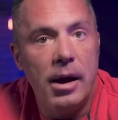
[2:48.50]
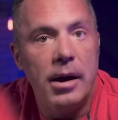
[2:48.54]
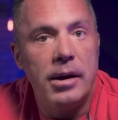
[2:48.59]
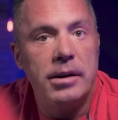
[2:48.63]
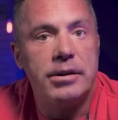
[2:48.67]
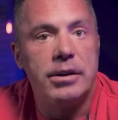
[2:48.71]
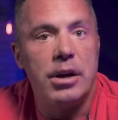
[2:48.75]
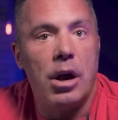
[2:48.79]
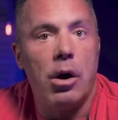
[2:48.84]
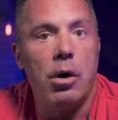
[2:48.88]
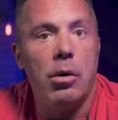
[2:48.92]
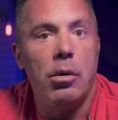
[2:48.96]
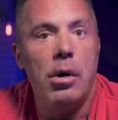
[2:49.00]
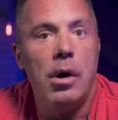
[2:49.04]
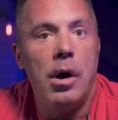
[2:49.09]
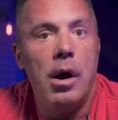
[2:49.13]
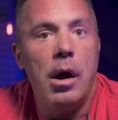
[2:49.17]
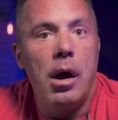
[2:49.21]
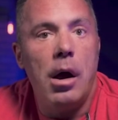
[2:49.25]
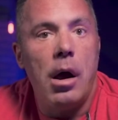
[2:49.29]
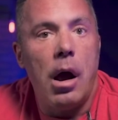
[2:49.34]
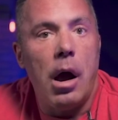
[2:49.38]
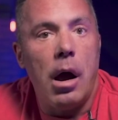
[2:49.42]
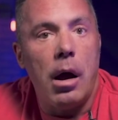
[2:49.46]
So
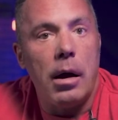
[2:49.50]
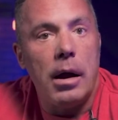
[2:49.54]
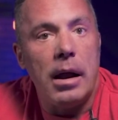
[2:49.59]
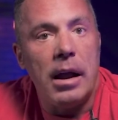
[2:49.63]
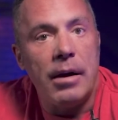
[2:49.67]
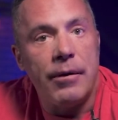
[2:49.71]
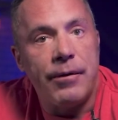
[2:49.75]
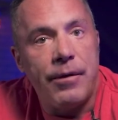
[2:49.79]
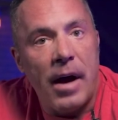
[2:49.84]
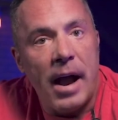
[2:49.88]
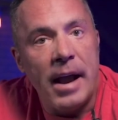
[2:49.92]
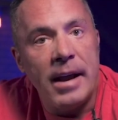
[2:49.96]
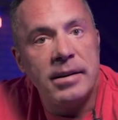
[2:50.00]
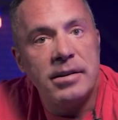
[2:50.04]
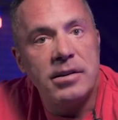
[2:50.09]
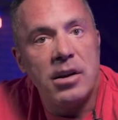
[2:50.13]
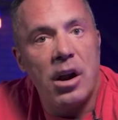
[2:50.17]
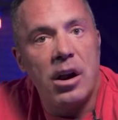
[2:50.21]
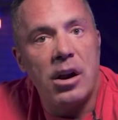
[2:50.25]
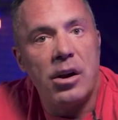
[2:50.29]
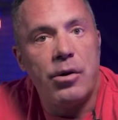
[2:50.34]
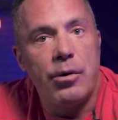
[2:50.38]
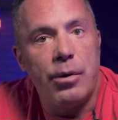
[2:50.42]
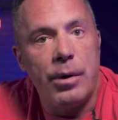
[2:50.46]
if I
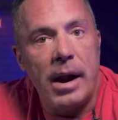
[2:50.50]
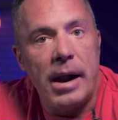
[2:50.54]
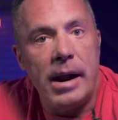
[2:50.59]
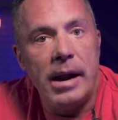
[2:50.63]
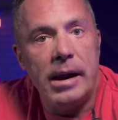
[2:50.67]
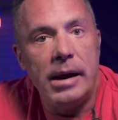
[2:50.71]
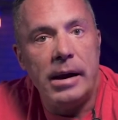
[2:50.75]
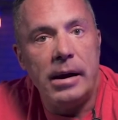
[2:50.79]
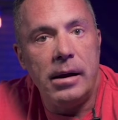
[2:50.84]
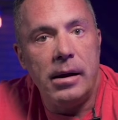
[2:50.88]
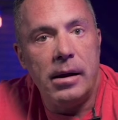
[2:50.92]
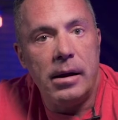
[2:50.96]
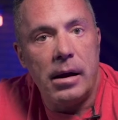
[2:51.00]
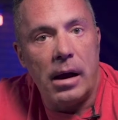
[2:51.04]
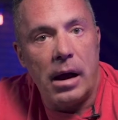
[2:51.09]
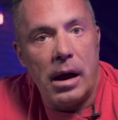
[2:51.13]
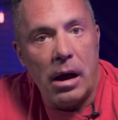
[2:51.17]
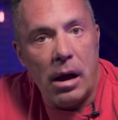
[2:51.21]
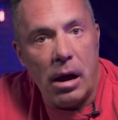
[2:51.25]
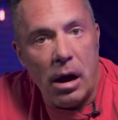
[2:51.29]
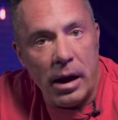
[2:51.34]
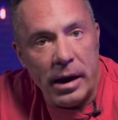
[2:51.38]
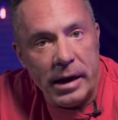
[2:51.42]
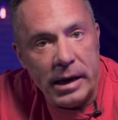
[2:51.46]
started creating
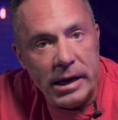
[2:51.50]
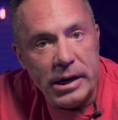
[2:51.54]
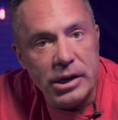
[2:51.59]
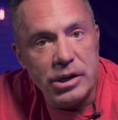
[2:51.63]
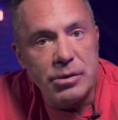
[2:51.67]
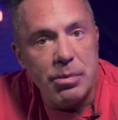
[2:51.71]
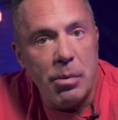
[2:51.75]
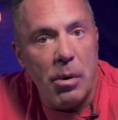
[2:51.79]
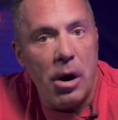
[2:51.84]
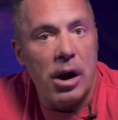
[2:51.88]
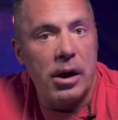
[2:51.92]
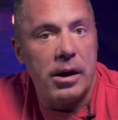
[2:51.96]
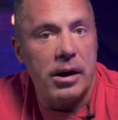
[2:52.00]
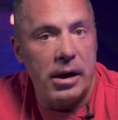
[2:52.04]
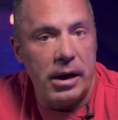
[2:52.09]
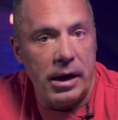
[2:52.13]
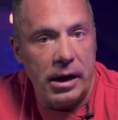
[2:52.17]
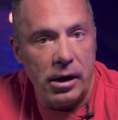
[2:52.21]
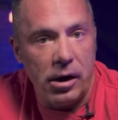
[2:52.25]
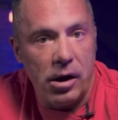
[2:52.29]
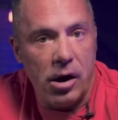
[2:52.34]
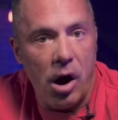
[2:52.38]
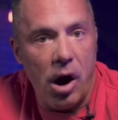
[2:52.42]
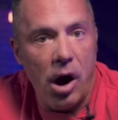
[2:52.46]
a niche market
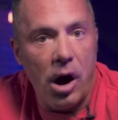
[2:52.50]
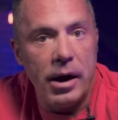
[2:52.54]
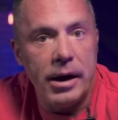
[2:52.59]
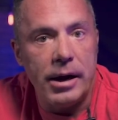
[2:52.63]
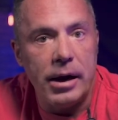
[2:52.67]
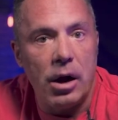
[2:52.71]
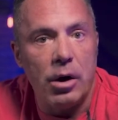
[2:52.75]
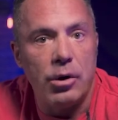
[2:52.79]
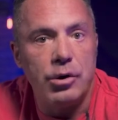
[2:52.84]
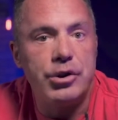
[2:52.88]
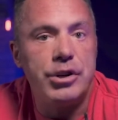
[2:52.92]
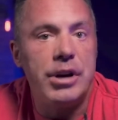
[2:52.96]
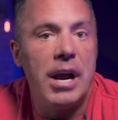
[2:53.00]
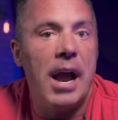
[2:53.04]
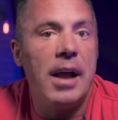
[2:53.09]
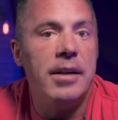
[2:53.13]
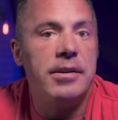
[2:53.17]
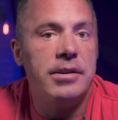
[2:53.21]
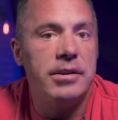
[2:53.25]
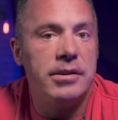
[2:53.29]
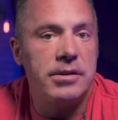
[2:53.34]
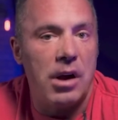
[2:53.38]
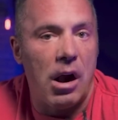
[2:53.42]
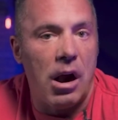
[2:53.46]
in cardio,
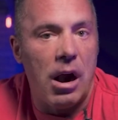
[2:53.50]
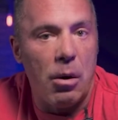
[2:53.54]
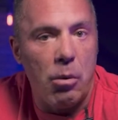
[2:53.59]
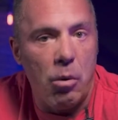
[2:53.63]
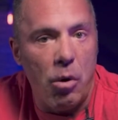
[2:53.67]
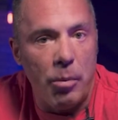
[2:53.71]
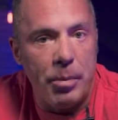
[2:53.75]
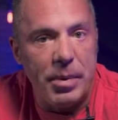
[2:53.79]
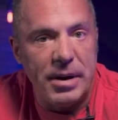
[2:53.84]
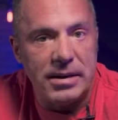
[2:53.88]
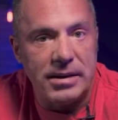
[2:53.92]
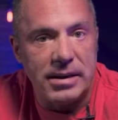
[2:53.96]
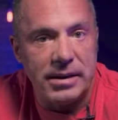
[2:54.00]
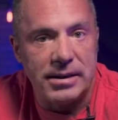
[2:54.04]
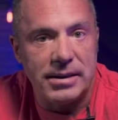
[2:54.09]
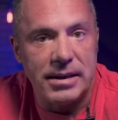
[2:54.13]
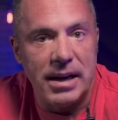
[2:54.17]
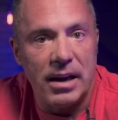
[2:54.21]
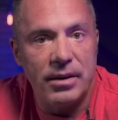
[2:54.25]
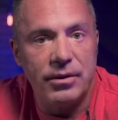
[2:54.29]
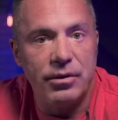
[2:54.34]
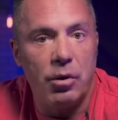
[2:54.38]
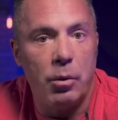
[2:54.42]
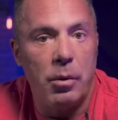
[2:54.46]
chances are I won't be
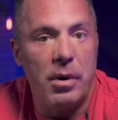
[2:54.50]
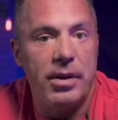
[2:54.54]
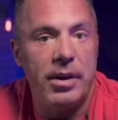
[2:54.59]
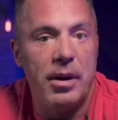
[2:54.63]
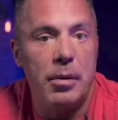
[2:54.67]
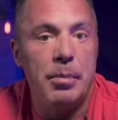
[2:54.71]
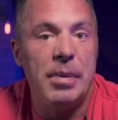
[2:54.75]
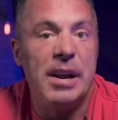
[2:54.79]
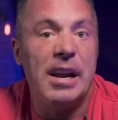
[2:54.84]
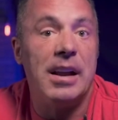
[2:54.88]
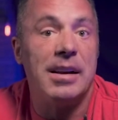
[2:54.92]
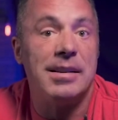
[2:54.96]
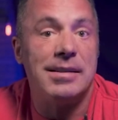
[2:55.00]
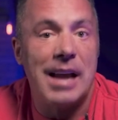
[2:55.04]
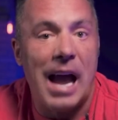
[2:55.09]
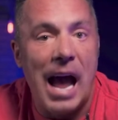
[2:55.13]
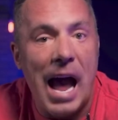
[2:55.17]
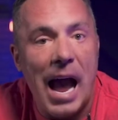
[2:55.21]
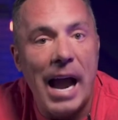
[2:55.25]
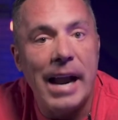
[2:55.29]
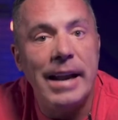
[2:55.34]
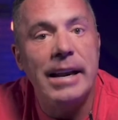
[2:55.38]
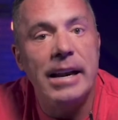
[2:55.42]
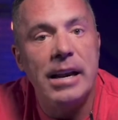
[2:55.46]
successful with it because
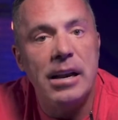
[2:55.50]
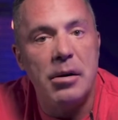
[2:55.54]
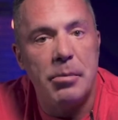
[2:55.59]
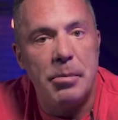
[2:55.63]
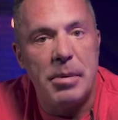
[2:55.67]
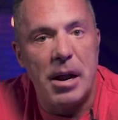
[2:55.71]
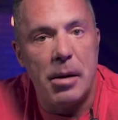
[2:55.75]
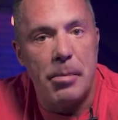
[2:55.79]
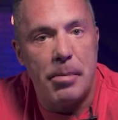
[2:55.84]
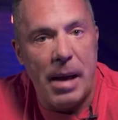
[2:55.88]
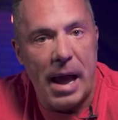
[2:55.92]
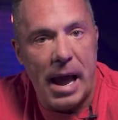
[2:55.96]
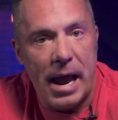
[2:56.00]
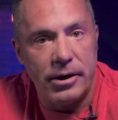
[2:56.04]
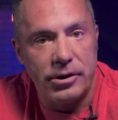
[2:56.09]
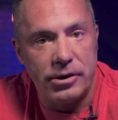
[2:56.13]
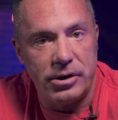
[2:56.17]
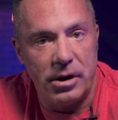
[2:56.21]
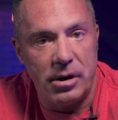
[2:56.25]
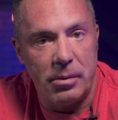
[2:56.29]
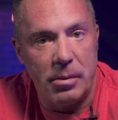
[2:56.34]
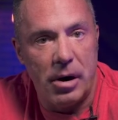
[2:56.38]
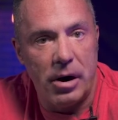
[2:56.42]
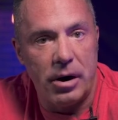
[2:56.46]
I need to be
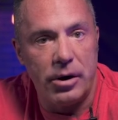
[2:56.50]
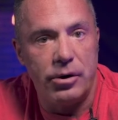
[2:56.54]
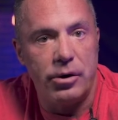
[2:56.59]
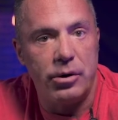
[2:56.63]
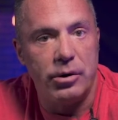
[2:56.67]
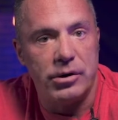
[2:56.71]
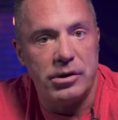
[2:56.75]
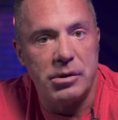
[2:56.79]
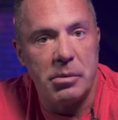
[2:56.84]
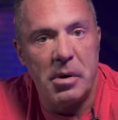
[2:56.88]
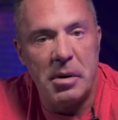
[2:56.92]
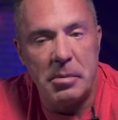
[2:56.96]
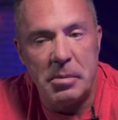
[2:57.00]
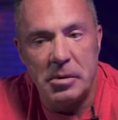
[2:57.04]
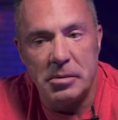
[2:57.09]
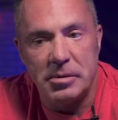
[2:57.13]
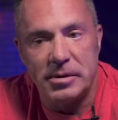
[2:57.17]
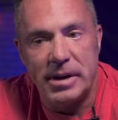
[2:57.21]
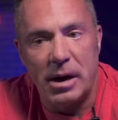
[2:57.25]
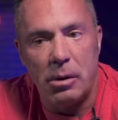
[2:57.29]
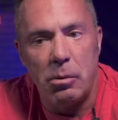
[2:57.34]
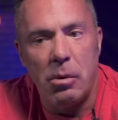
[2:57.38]
passionate about it too. So many people say,